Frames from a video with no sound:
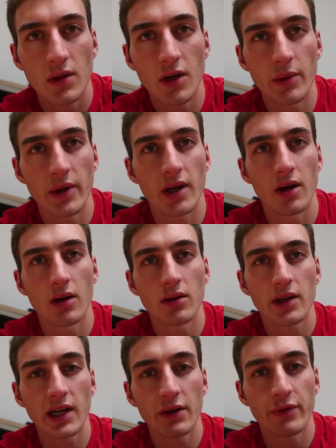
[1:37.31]
There we go,
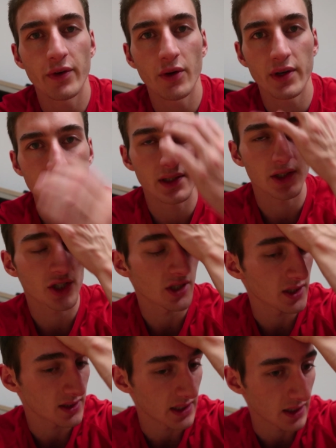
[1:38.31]
look at how focused this
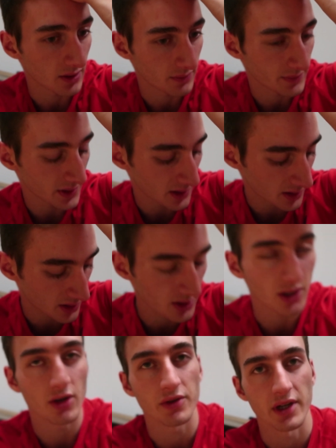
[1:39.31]
shit is now. This is
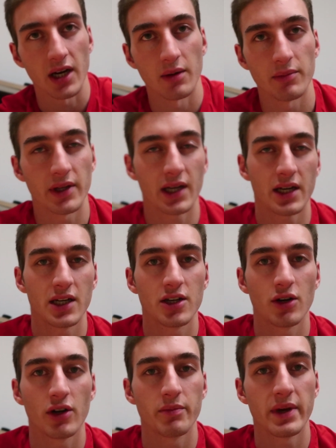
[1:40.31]
so dumb, like I didn't
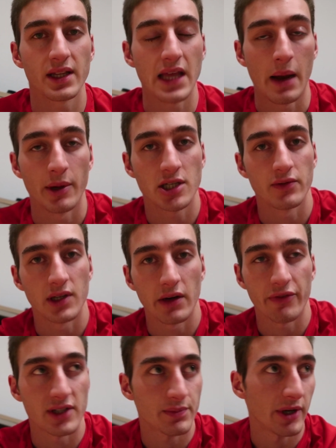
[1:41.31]
know it made that much of a
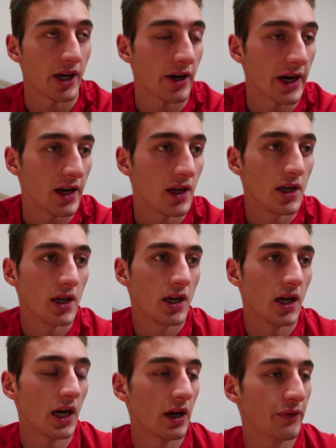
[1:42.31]
difference, but alright.
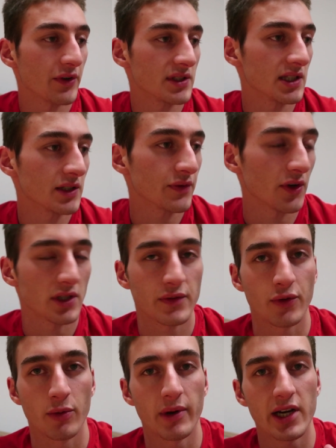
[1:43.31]
First things
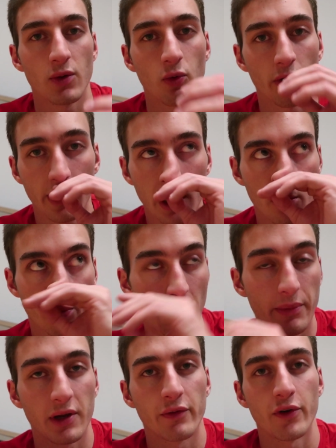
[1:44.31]
first, full body workout, we're
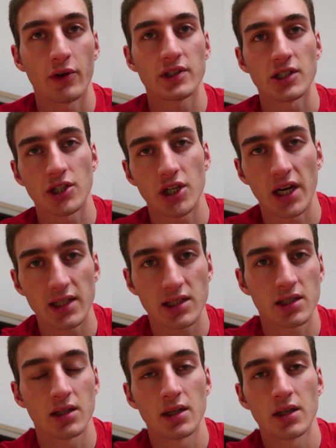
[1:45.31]
probably gonna focus on chest.